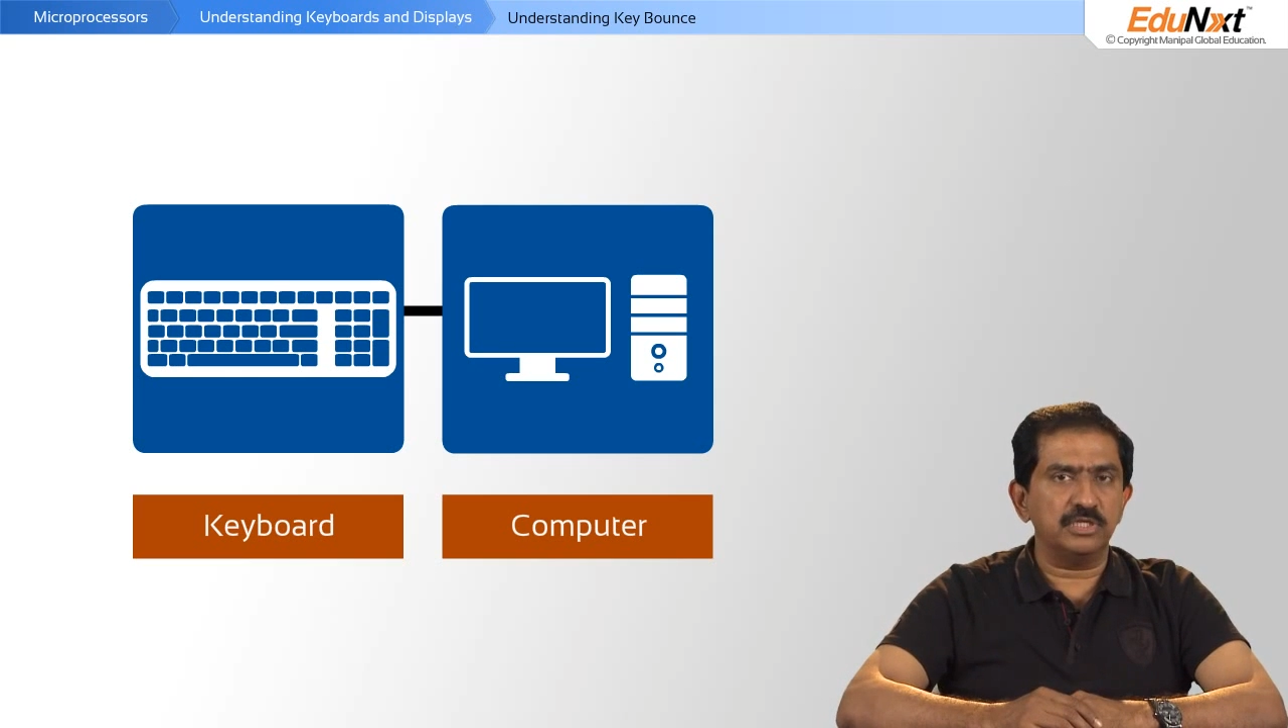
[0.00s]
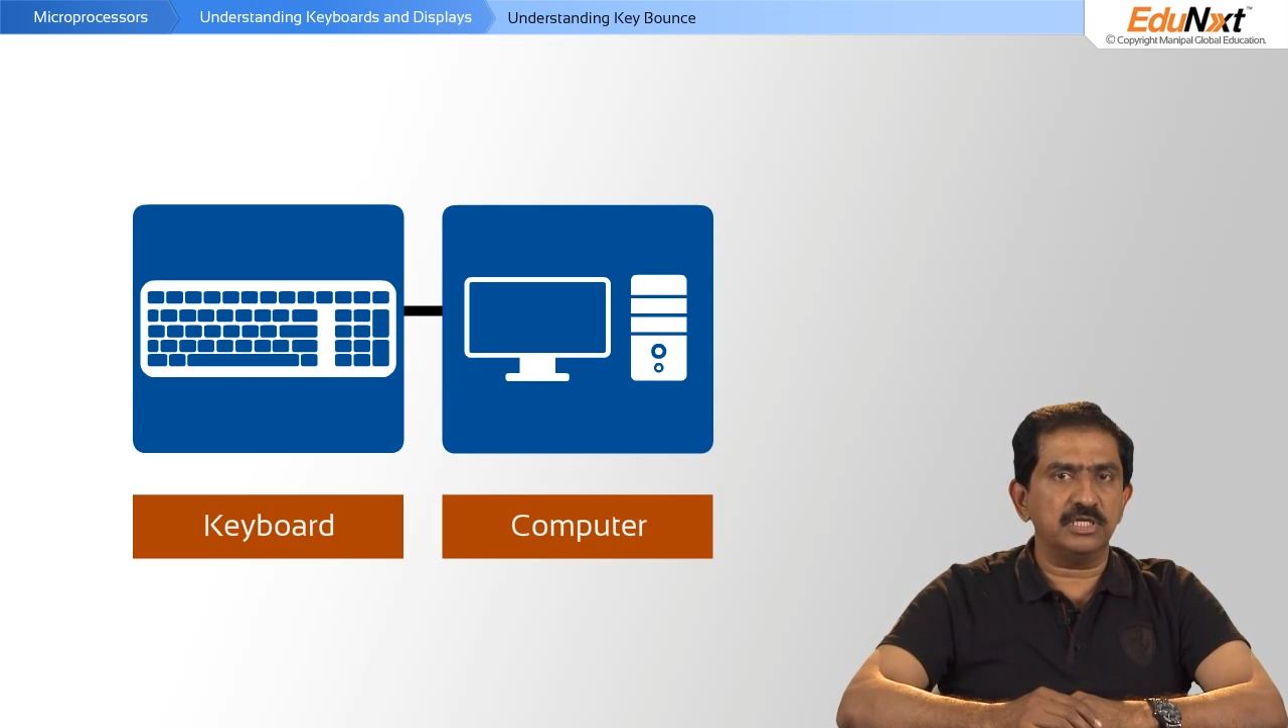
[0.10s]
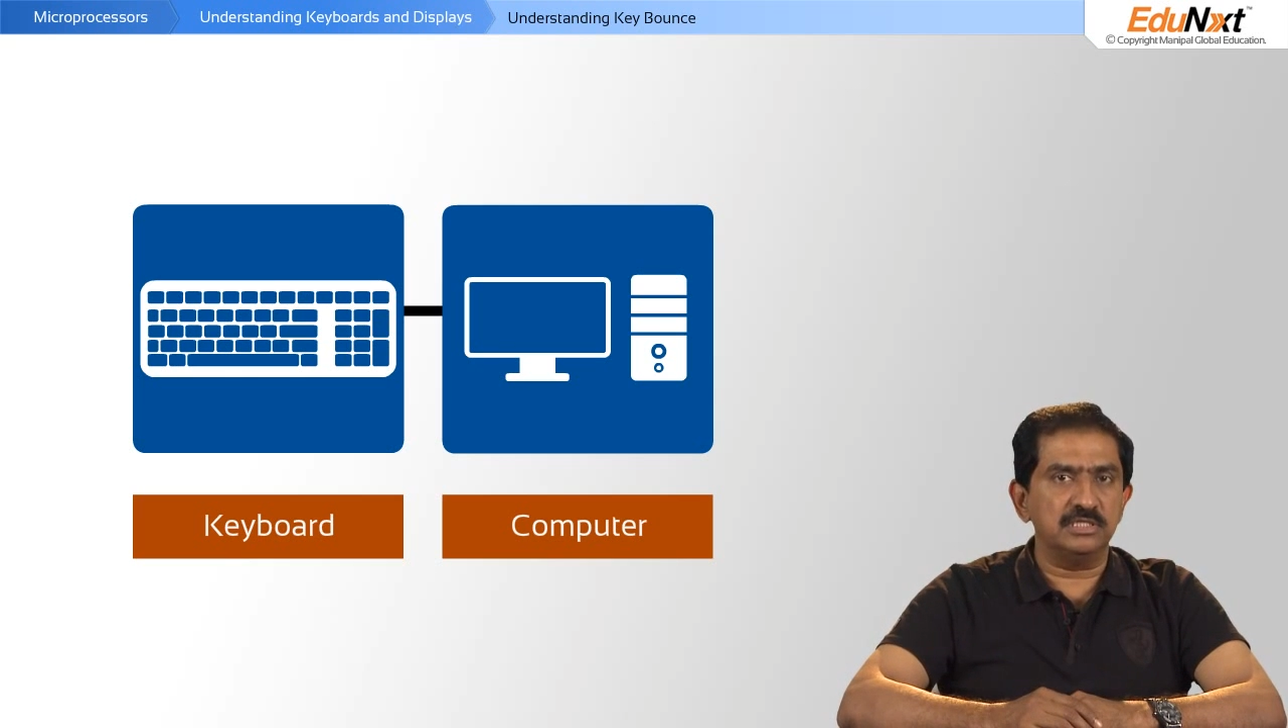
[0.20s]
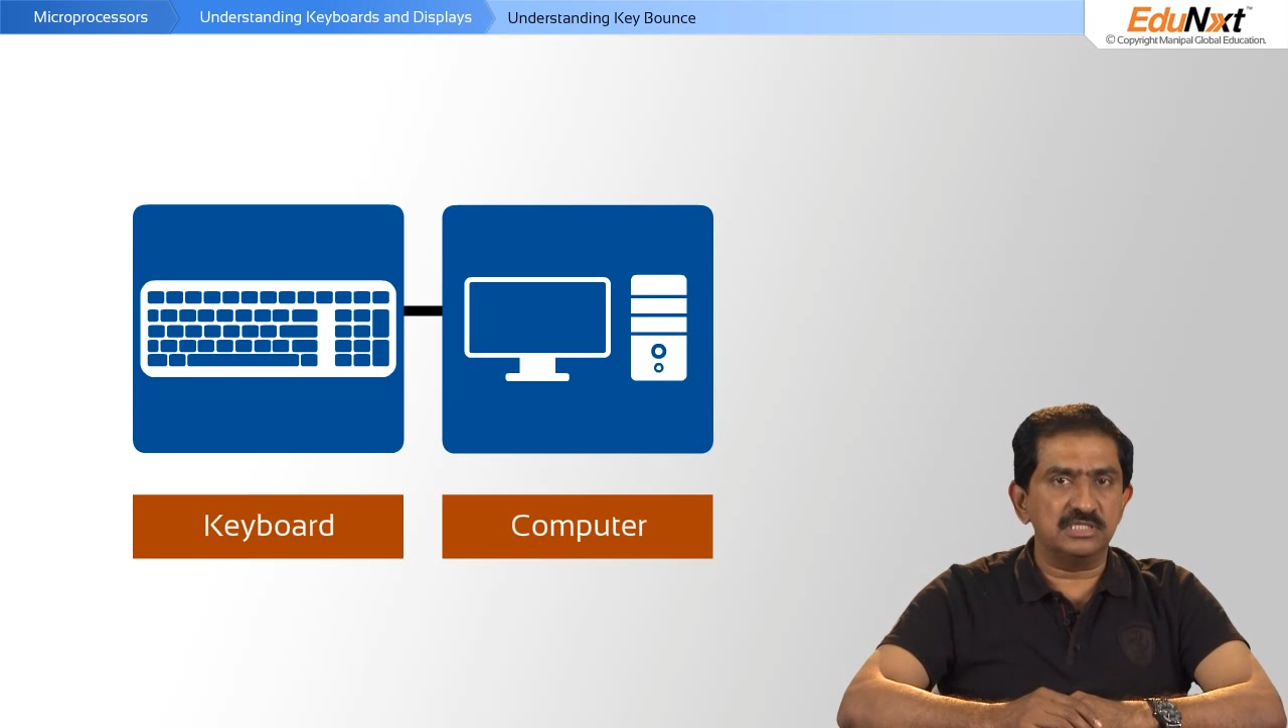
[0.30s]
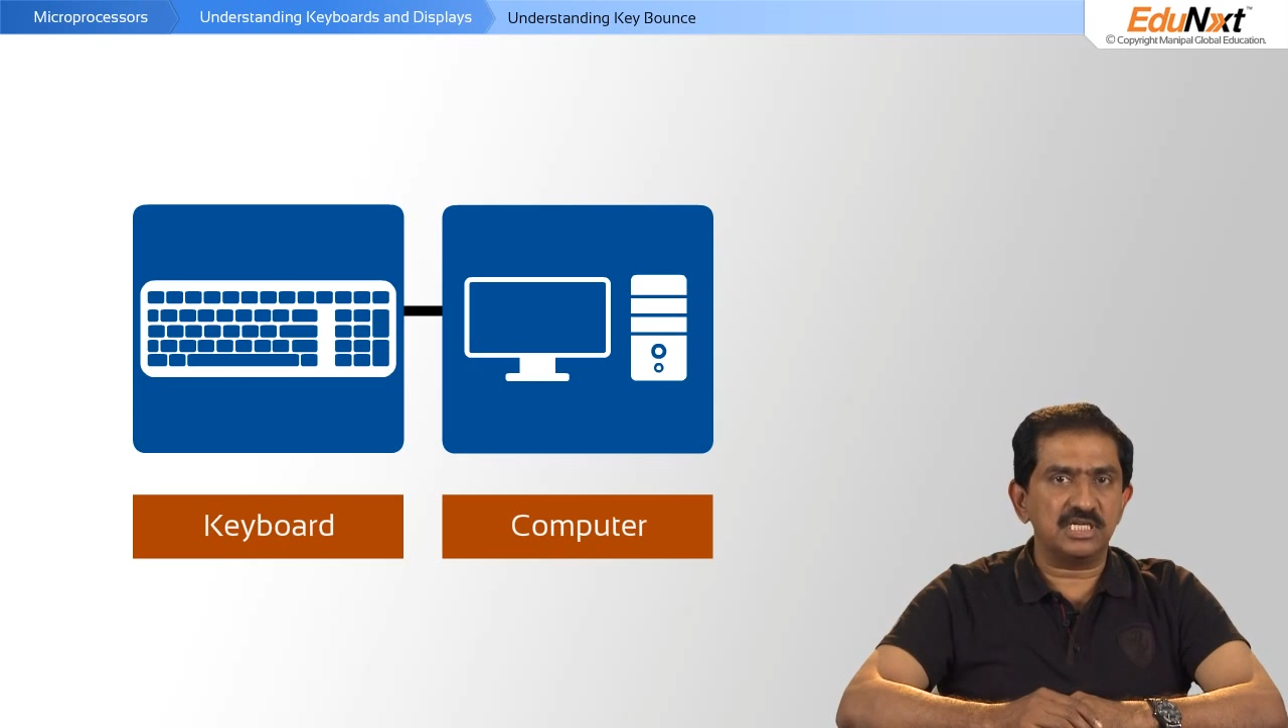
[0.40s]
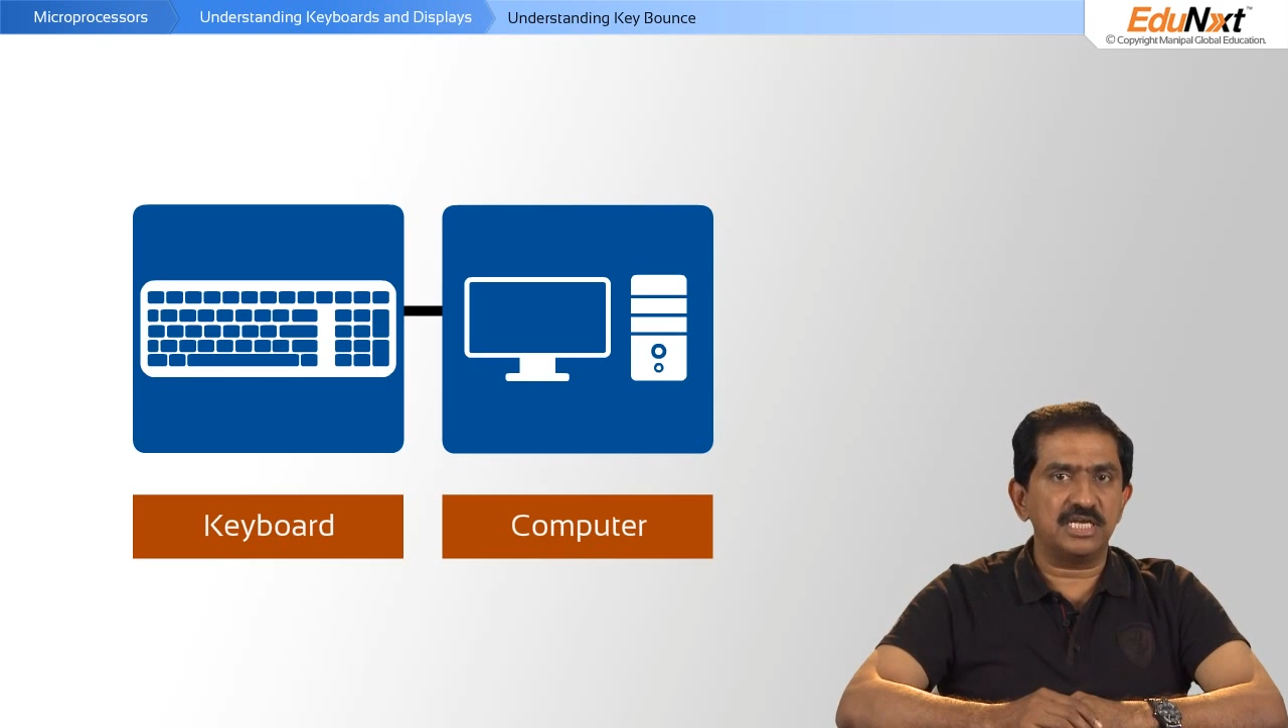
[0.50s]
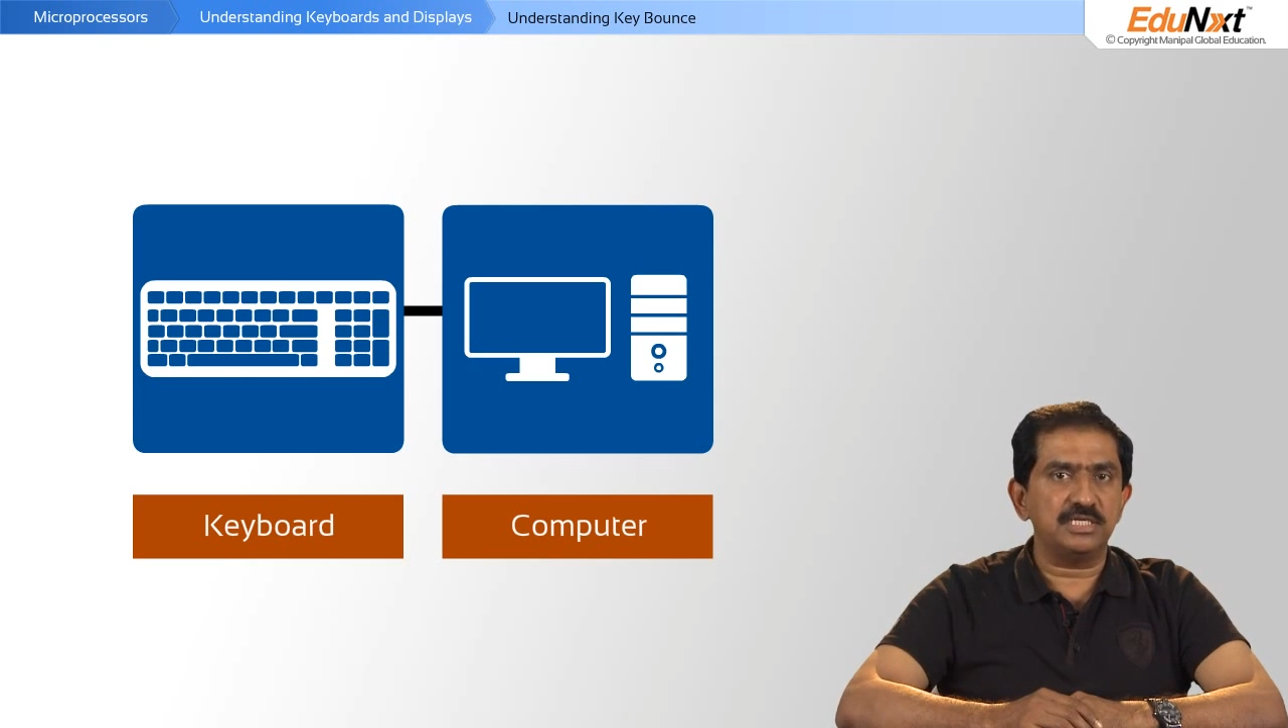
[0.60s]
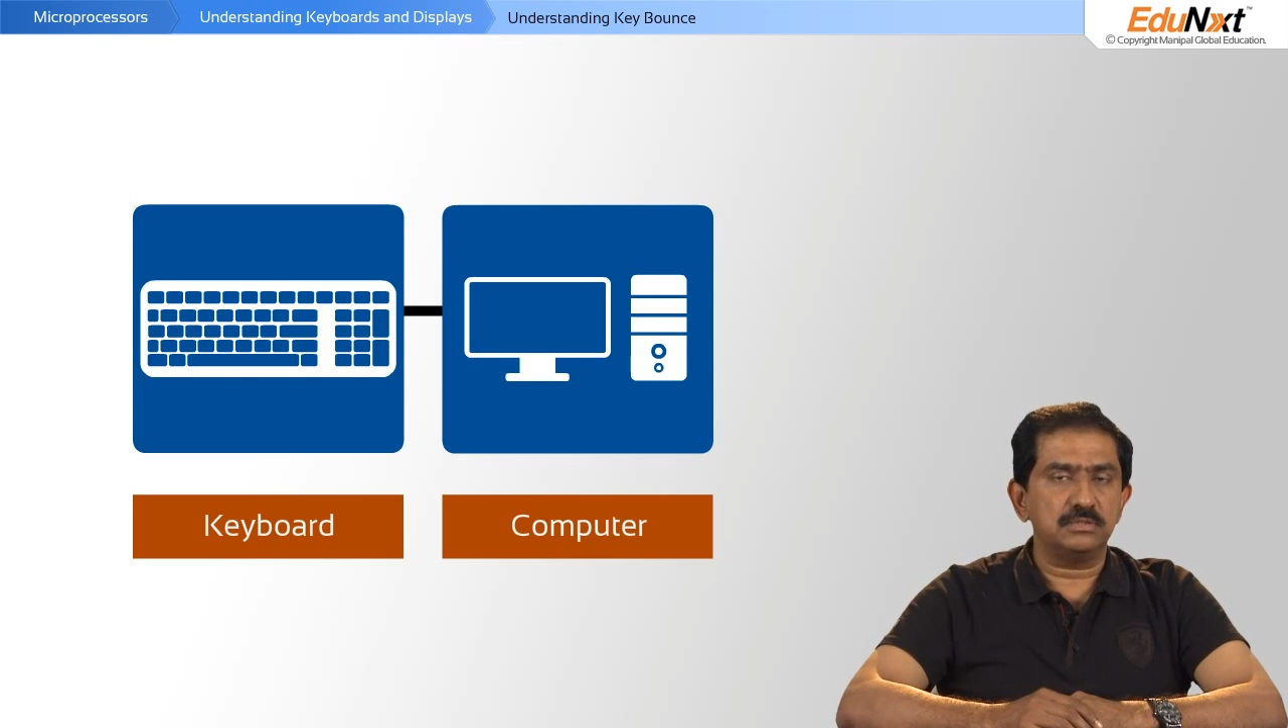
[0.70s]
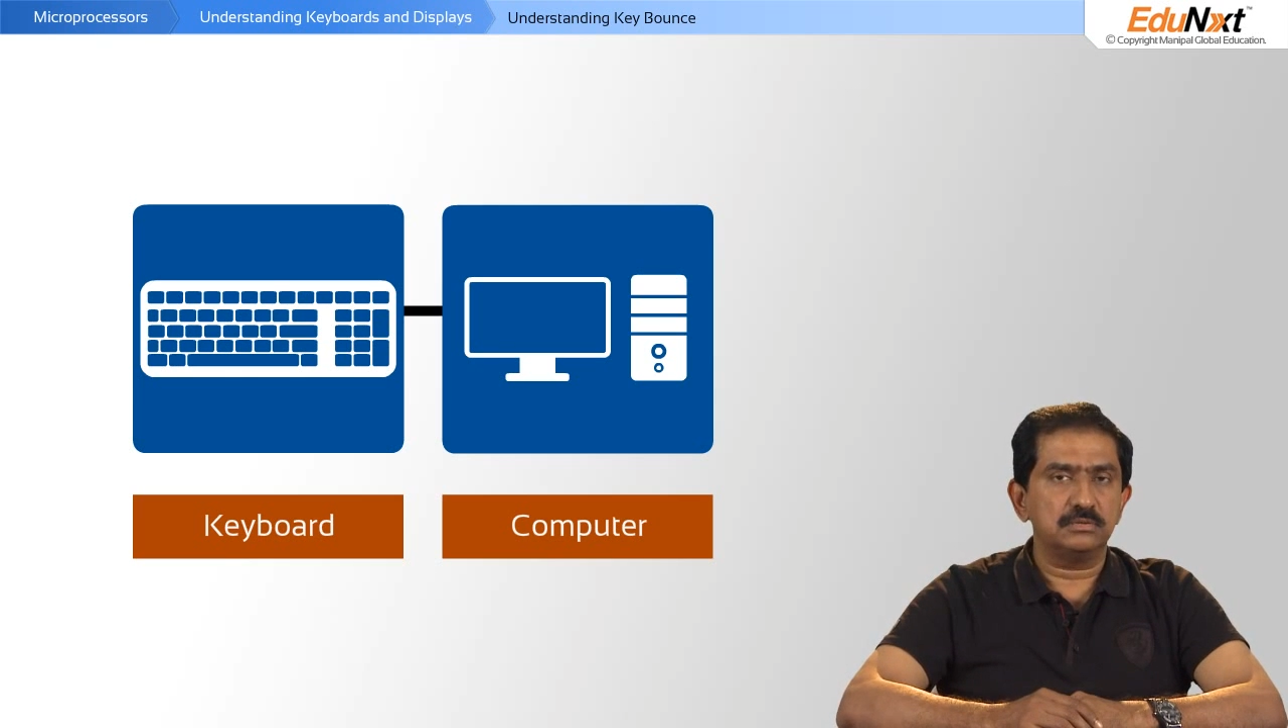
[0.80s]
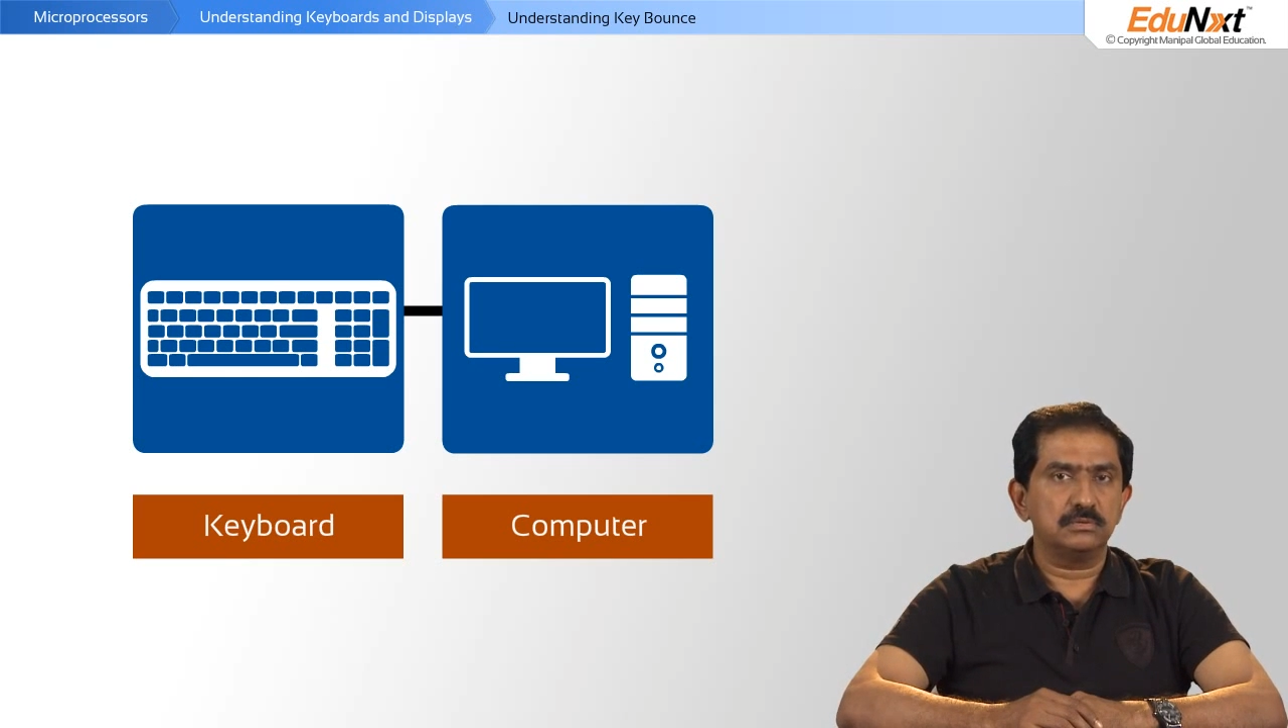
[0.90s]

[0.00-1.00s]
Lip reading: the inside?